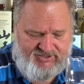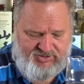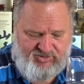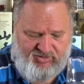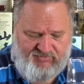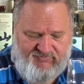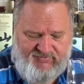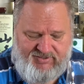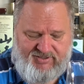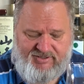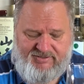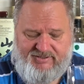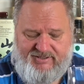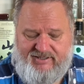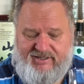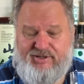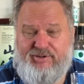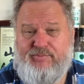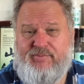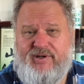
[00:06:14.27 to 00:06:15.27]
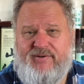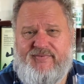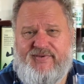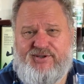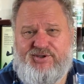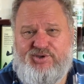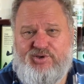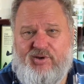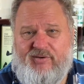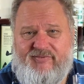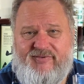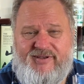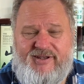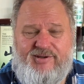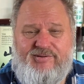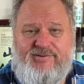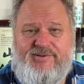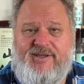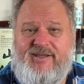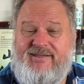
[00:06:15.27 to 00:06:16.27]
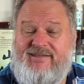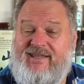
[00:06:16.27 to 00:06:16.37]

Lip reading: of it, a little bit of a toffee note.